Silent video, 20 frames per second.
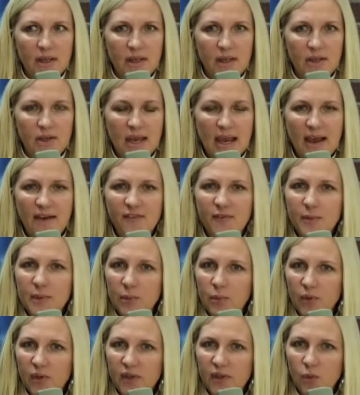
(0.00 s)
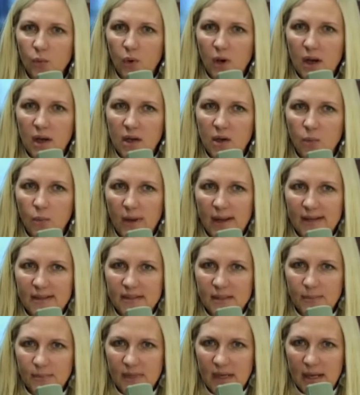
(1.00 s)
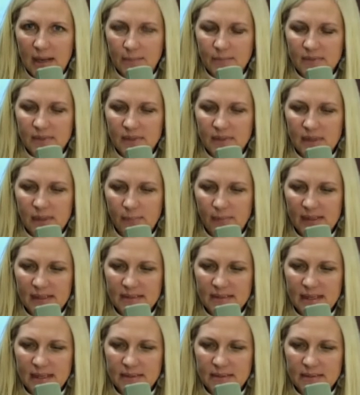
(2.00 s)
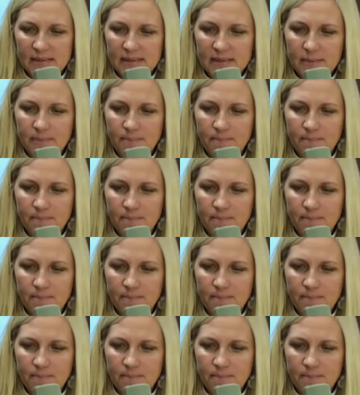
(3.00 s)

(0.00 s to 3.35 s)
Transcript: You have to be willing to walk away sometimes. Does that make sense?